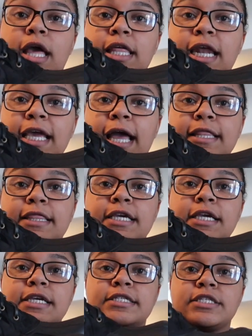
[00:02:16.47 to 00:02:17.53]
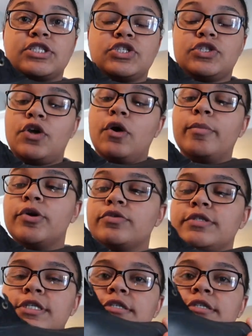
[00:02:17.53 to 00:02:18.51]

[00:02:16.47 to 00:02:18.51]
Then I got these snow boots.